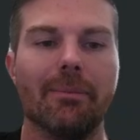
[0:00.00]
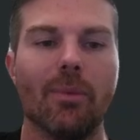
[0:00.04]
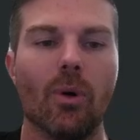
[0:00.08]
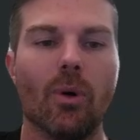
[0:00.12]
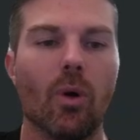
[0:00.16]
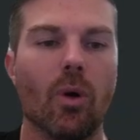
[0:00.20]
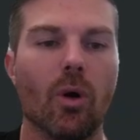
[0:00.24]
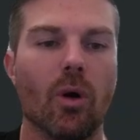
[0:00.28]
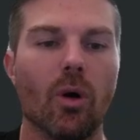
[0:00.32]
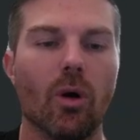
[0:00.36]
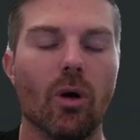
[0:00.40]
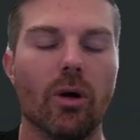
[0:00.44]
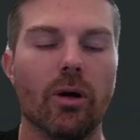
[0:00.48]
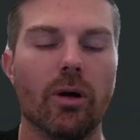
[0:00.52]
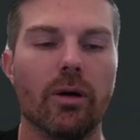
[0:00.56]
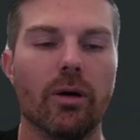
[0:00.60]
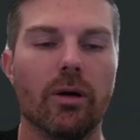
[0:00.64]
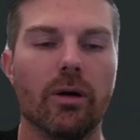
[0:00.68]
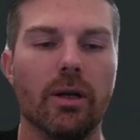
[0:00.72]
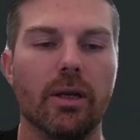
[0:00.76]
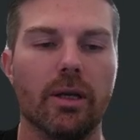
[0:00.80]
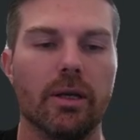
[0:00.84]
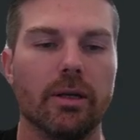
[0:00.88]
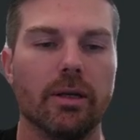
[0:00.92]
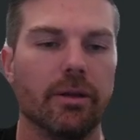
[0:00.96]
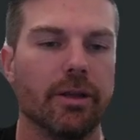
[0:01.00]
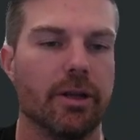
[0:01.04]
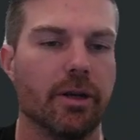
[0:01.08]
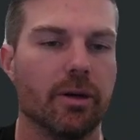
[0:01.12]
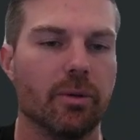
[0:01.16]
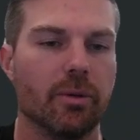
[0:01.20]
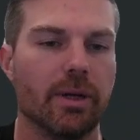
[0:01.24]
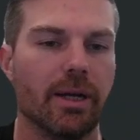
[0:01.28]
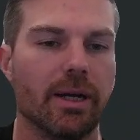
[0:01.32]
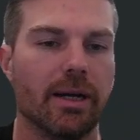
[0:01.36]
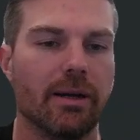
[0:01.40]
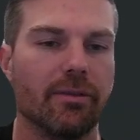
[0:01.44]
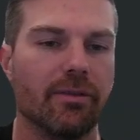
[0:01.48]
or
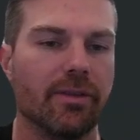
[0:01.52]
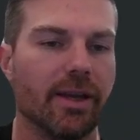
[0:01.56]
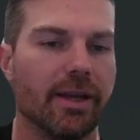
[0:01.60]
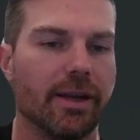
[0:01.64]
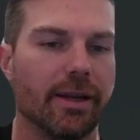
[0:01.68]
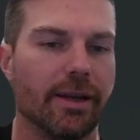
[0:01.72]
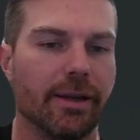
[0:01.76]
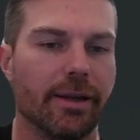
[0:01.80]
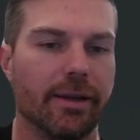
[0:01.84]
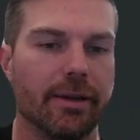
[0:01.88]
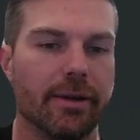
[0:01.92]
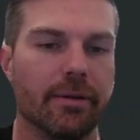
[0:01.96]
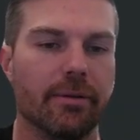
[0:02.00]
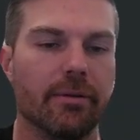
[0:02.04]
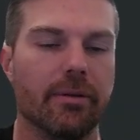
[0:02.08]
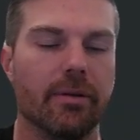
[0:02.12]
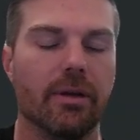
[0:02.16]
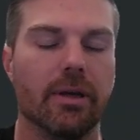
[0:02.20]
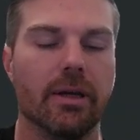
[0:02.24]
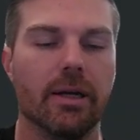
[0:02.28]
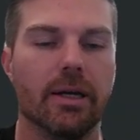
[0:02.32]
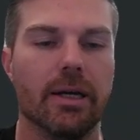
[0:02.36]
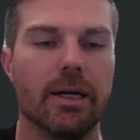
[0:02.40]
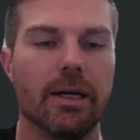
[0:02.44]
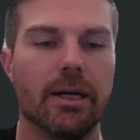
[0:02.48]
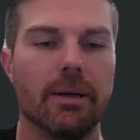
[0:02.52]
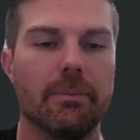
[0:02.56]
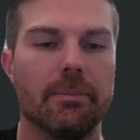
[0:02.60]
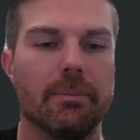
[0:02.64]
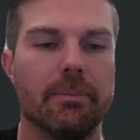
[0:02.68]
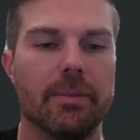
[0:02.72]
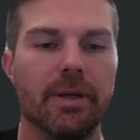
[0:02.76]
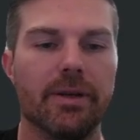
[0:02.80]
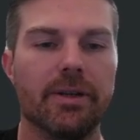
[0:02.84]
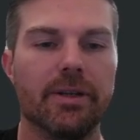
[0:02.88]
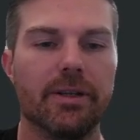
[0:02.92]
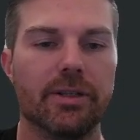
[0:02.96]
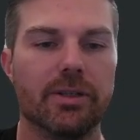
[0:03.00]
kind of getting in
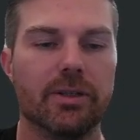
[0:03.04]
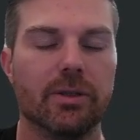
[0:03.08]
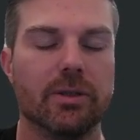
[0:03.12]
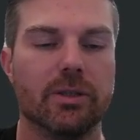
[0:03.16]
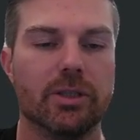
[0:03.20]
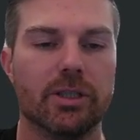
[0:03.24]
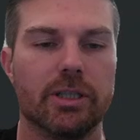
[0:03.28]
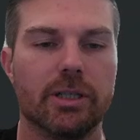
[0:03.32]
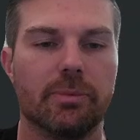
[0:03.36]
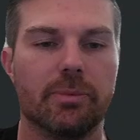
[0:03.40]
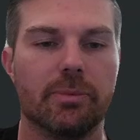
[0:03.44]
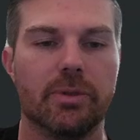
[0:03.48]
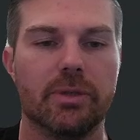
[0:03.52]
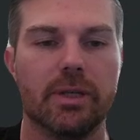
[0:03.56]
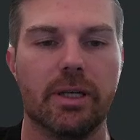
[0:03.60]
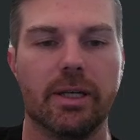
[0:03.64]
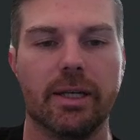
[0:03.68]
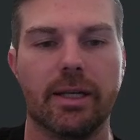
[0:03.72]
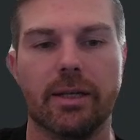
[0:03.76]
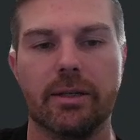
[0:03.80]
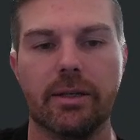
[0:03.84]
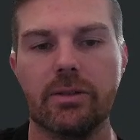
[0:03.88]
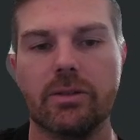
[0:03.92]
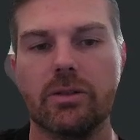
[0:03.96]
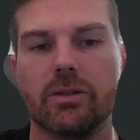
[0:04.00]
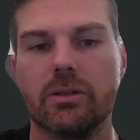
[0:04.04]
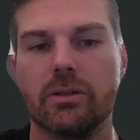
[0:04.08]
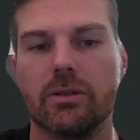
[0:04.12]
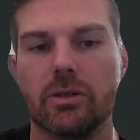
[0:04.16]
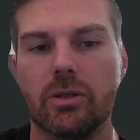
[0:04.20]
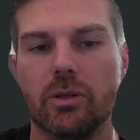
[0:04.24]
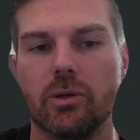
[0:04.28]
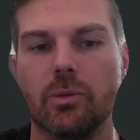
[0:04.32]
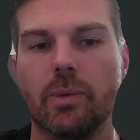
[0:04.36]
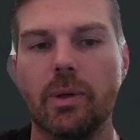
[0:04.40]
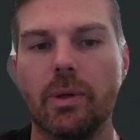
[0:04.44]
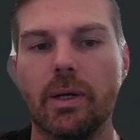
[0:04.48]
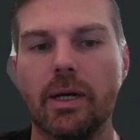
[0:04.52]
additional chips against
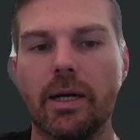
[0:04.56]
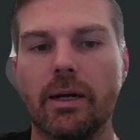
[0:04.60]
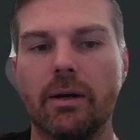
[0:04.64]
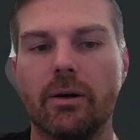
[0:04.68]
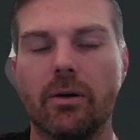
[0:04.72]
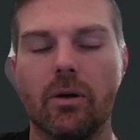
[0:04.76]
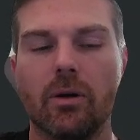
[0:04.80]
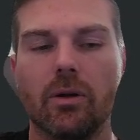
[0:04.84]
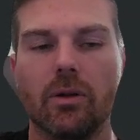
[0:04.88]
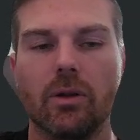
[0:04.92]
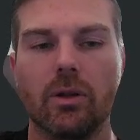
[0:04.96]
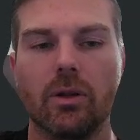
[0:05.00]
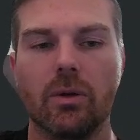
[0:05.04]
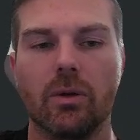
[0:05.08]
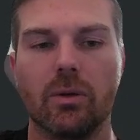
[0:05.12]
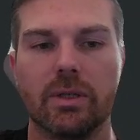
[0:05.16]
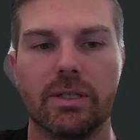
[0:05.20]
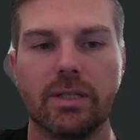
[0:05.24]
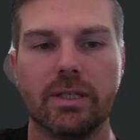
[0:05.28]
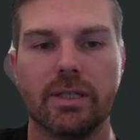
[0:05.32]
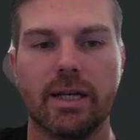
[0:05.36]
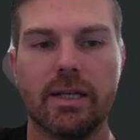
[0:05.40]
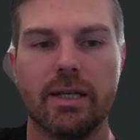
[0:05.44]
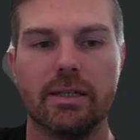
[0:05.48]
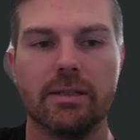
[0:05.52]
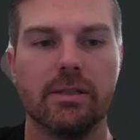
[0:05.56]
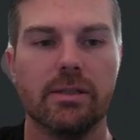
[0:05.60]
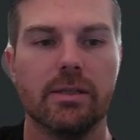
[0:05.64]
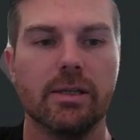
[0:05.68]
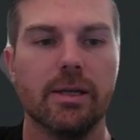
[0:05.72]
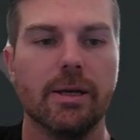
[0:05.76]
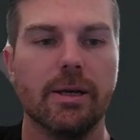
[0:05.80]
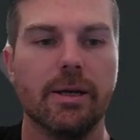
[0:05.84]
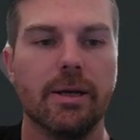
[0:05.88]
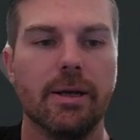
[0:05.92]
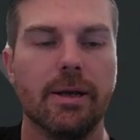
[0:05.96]
two pair or lower sets.